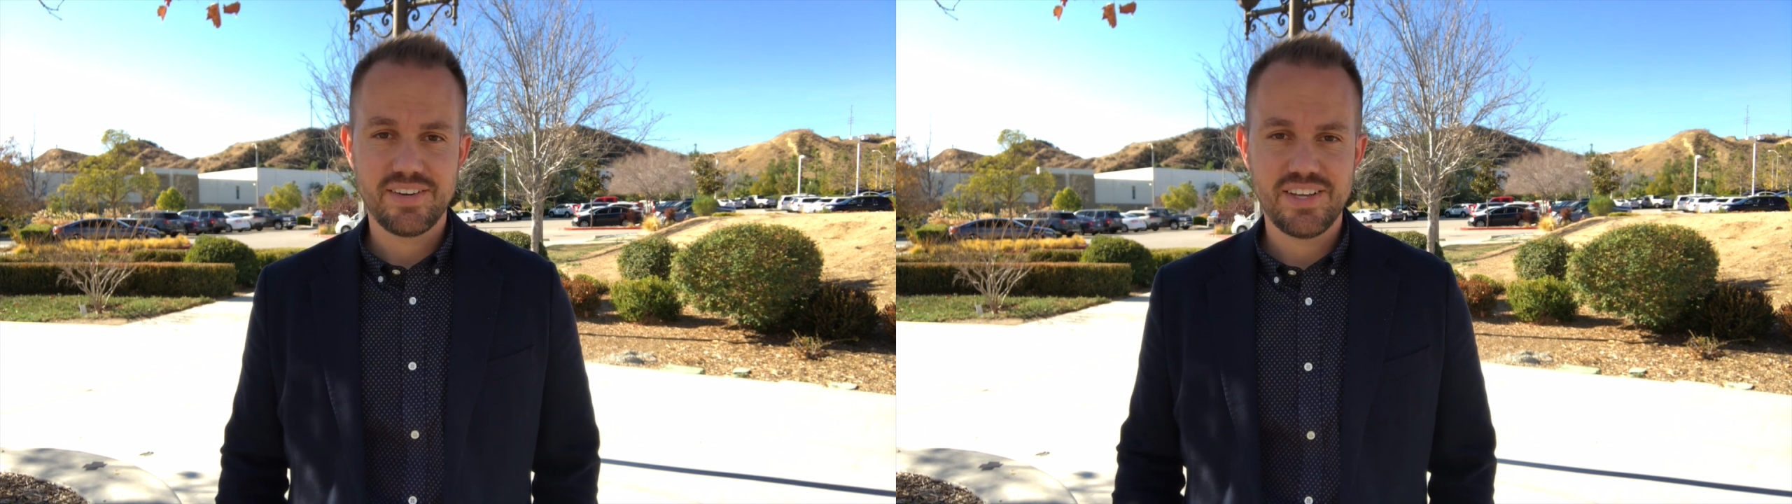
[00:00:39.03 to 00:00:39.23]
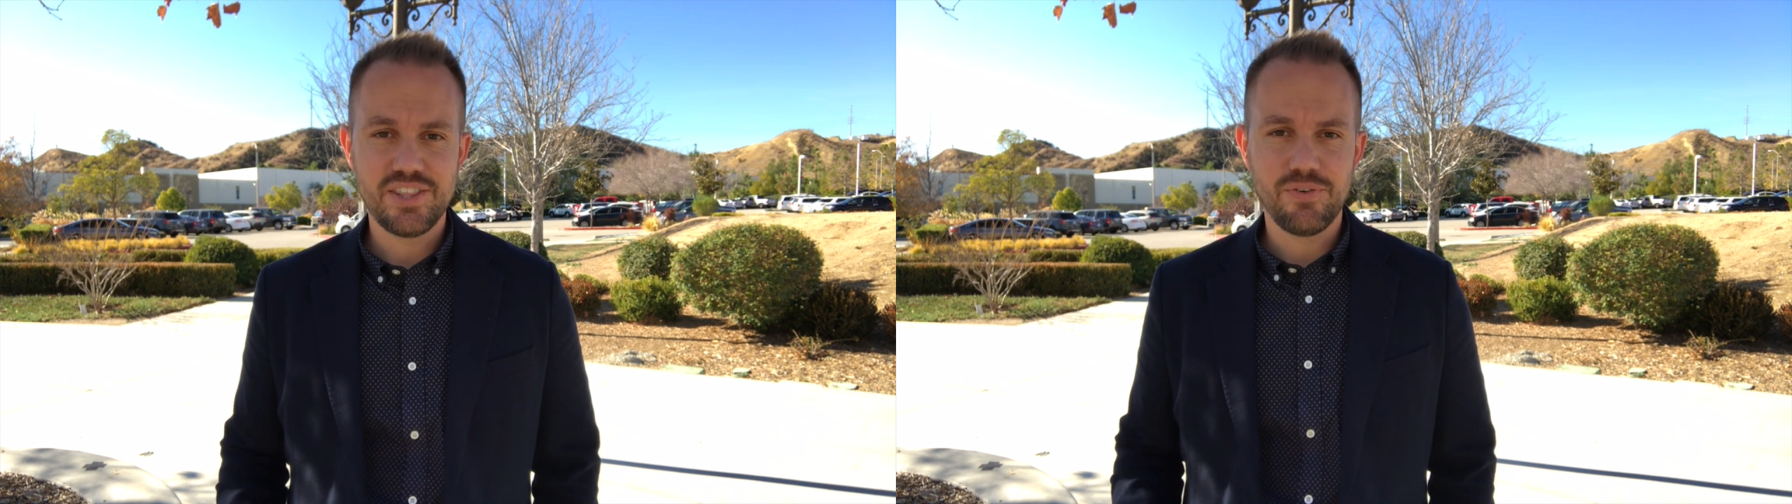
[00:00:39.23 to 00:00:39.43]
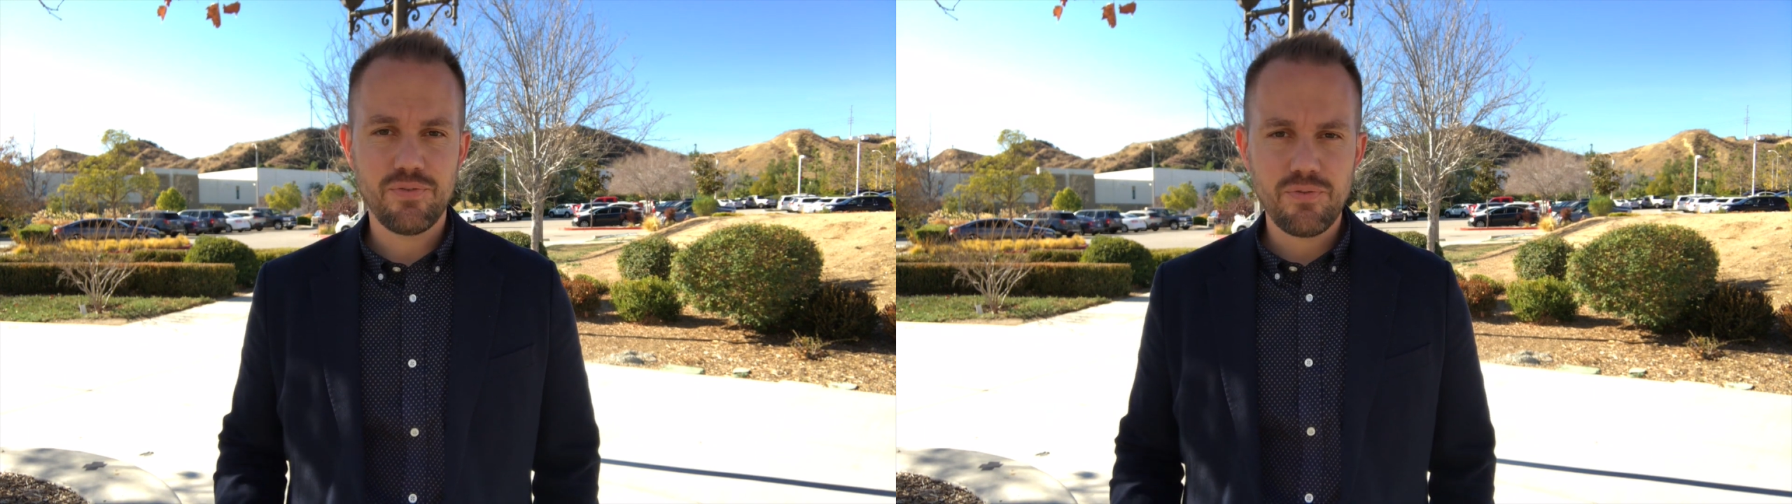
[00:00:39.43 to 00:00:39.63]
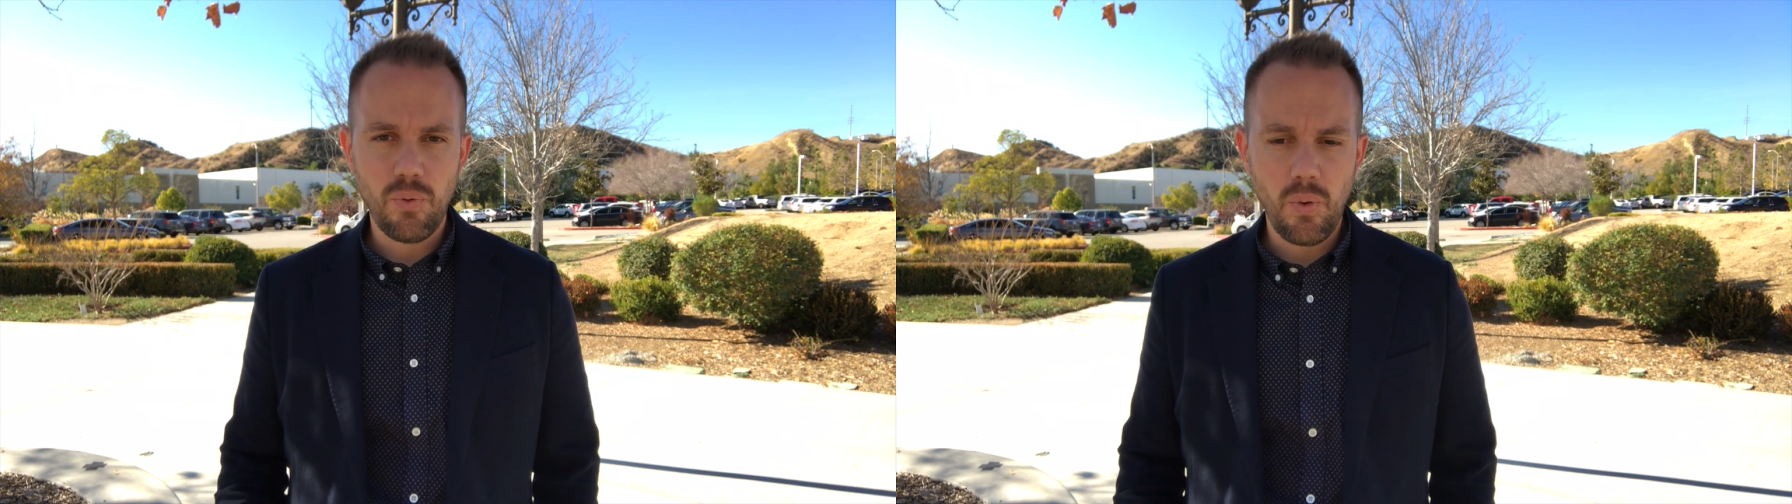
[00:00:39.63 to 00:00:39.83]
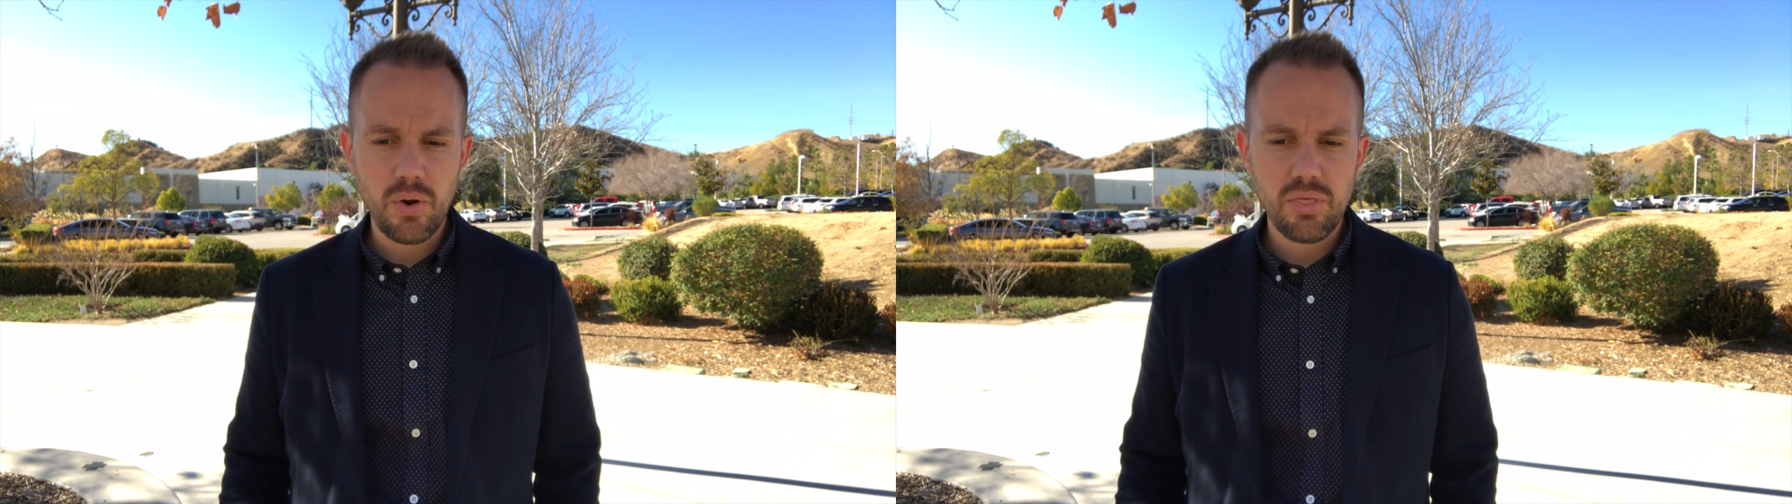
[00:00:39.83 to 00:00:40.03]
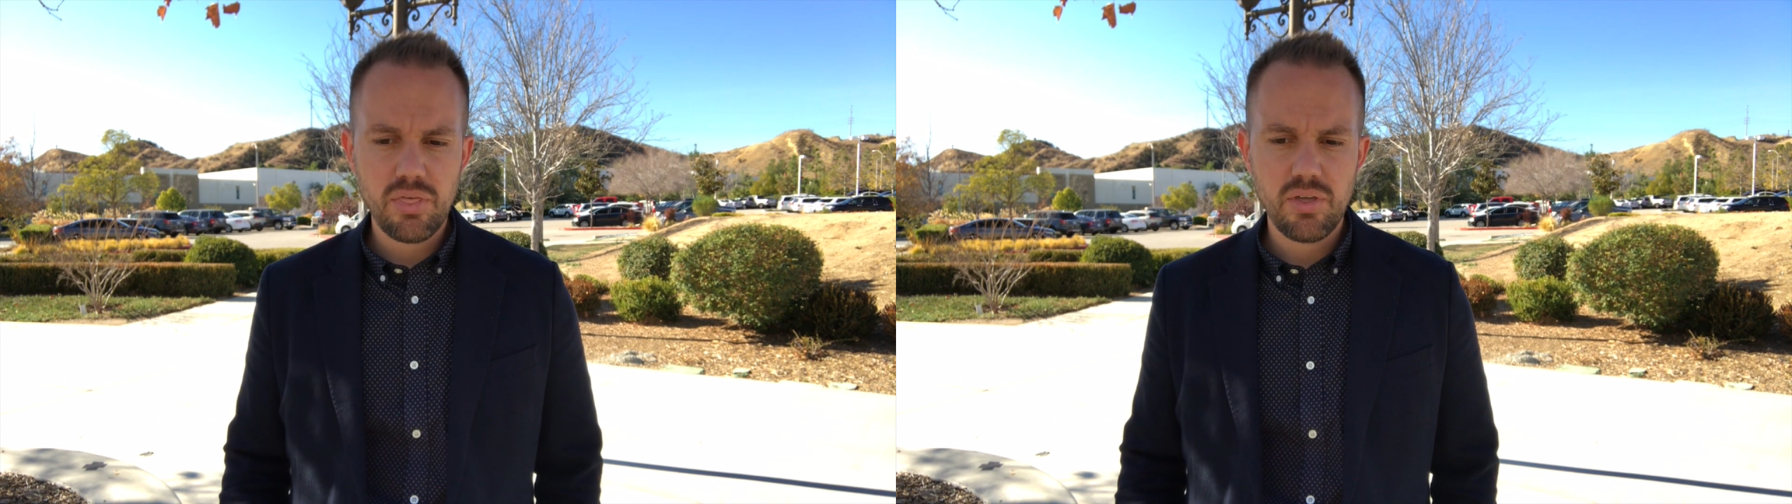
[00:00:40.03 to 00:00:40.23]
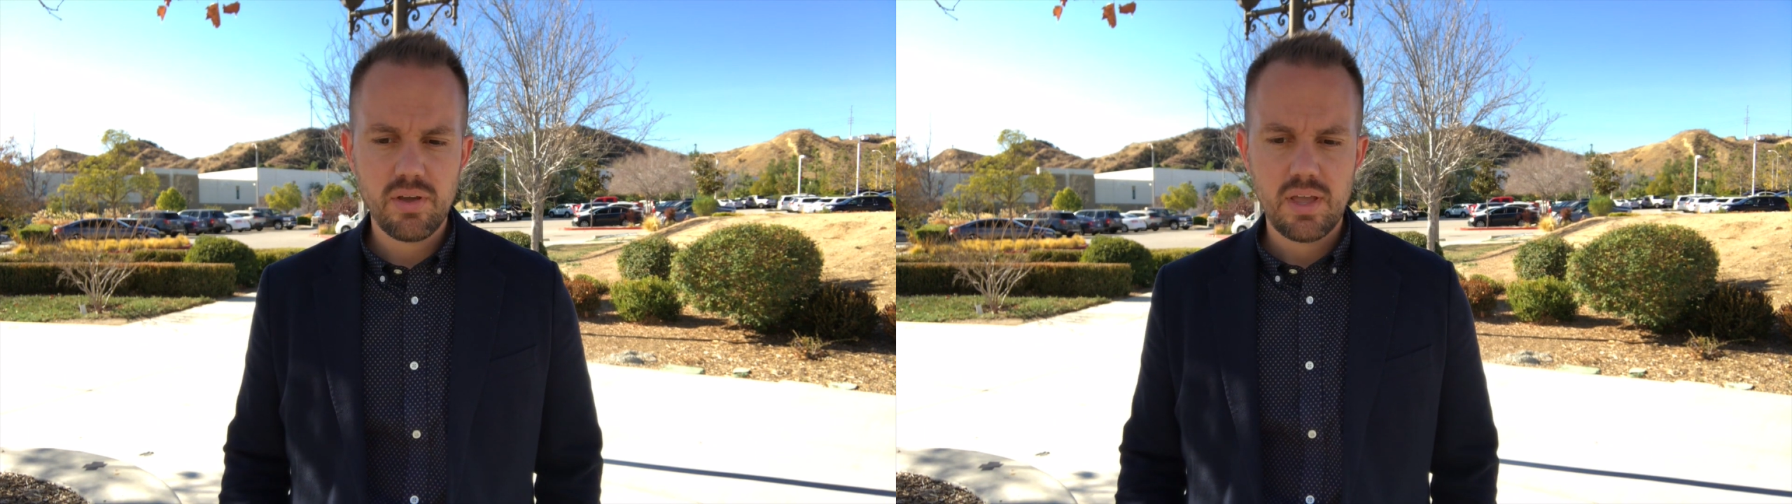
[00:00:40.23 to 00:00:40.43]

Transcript: in the fourth